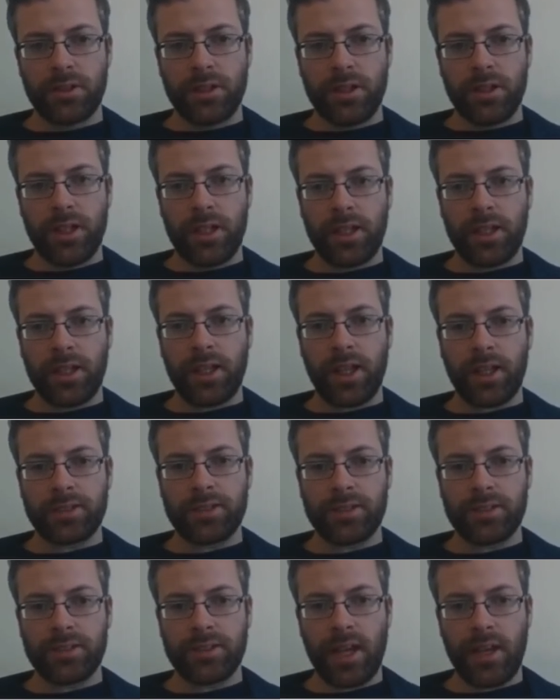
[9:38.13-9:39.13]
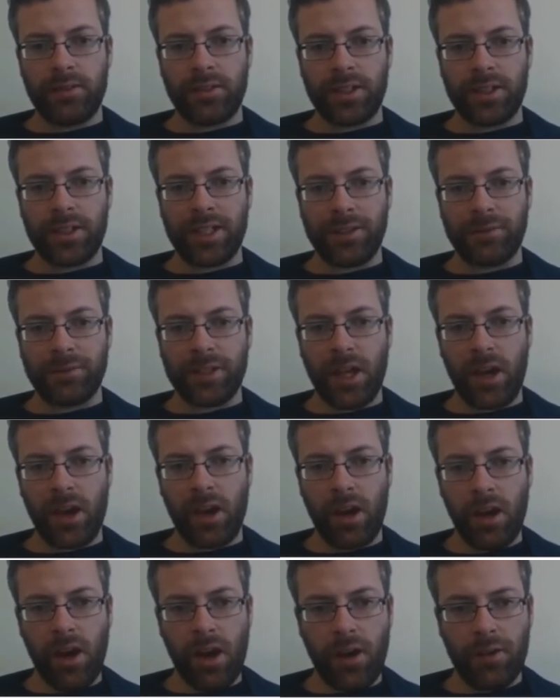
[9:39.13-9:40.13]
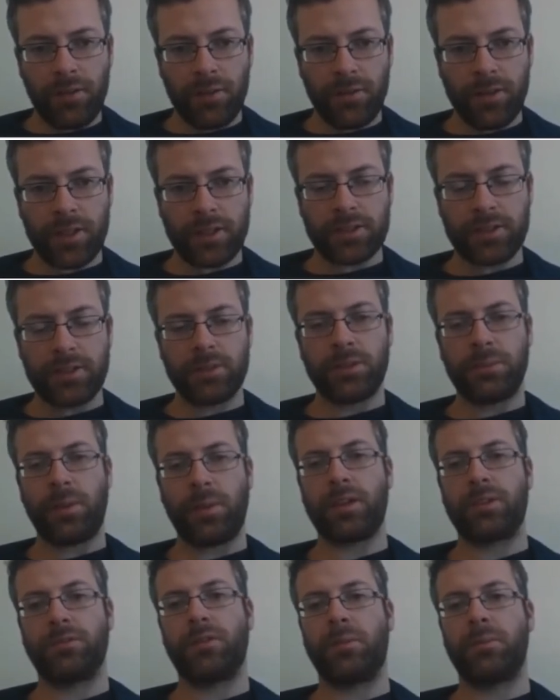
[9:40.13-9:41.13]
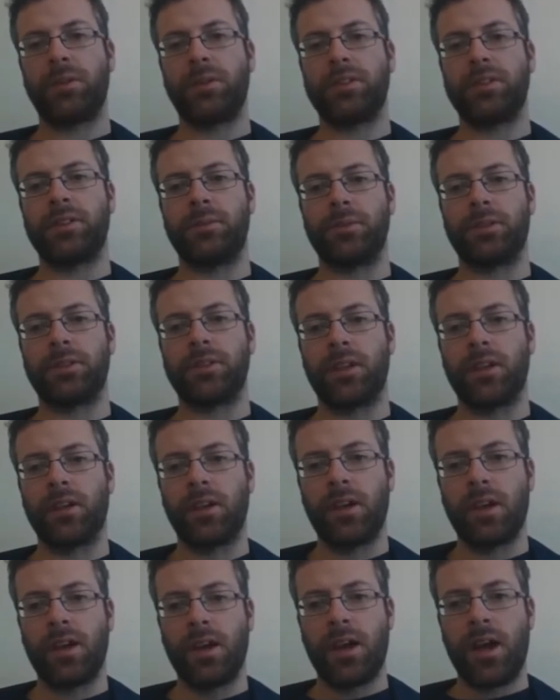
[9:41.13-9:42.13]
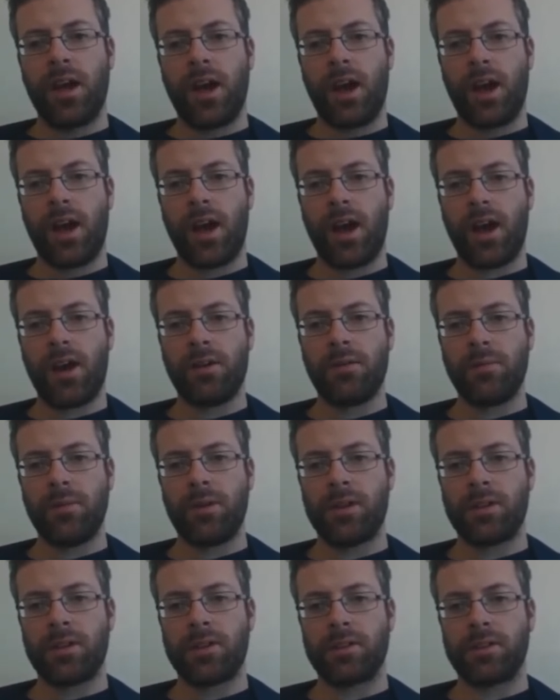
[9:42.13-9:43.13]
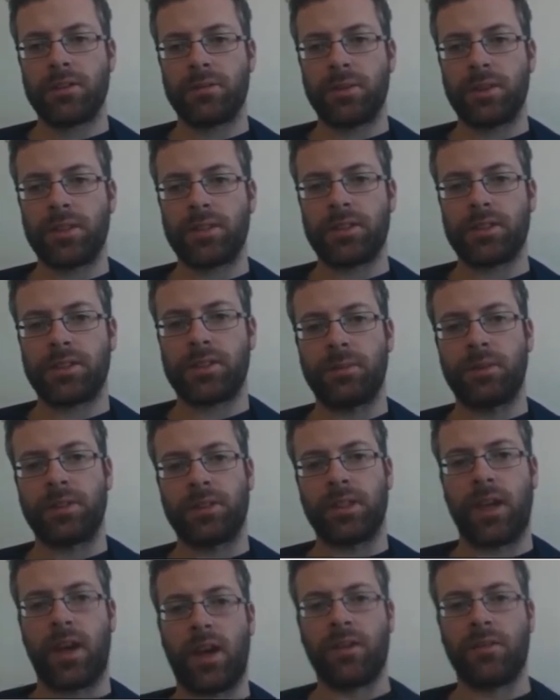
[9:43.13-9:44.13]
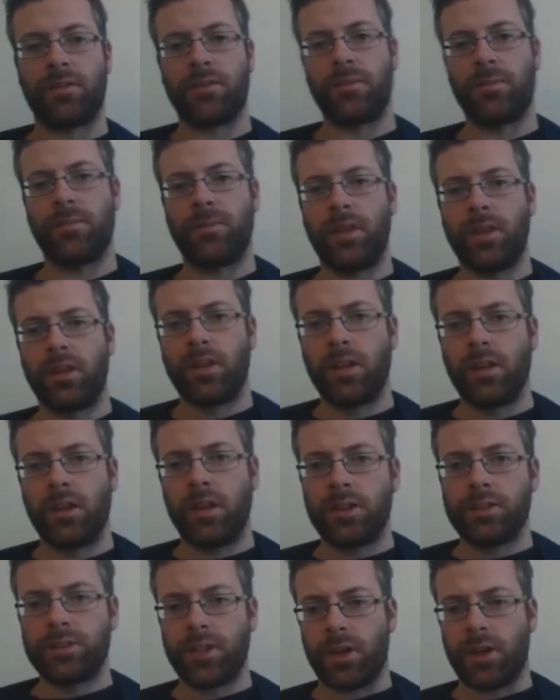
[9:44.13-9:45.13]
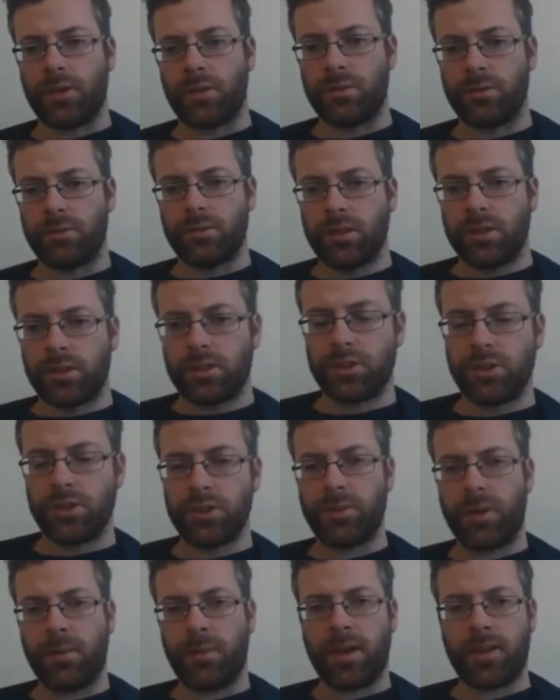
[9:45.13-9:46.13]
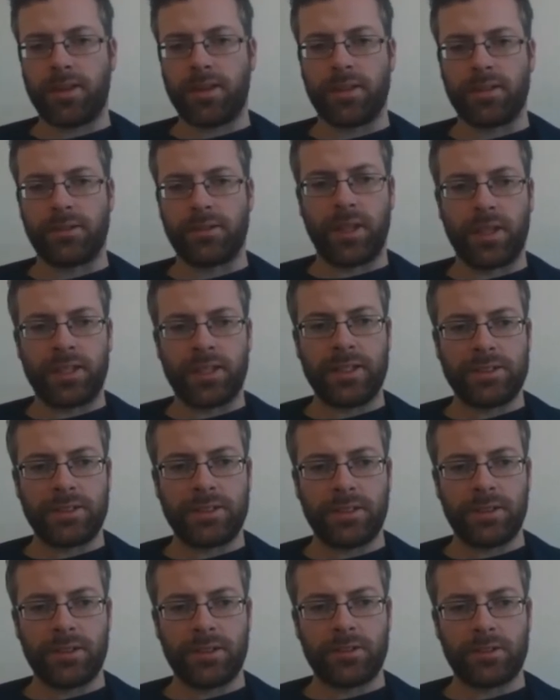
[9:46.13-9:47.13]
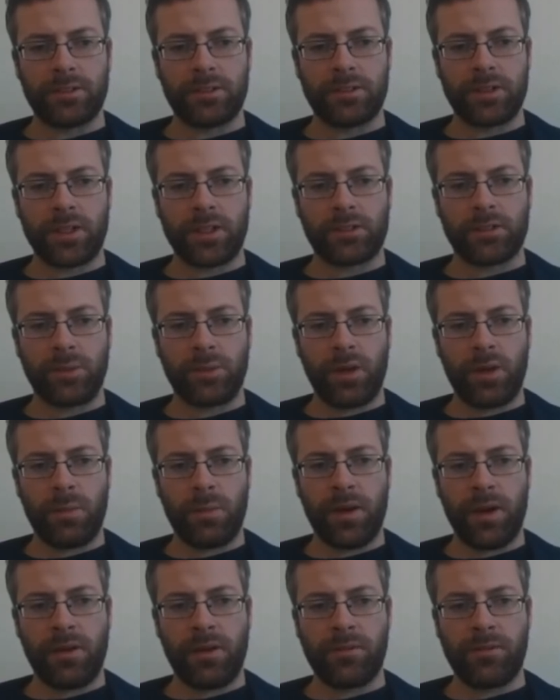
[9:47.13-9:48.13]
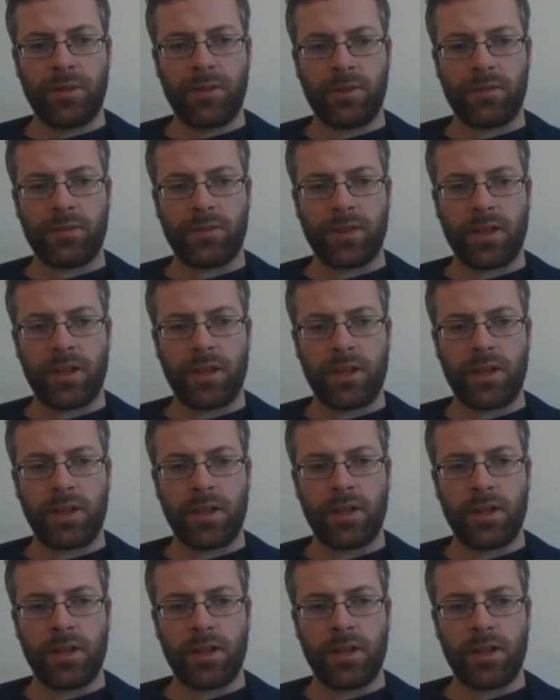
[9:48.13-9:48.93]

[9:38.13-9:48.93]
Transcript: he collects his saving and gives half of it to his best friend, Mr. Simister. How much does Mr. Simister have? So, choose my method. Well, I need to do that £12.50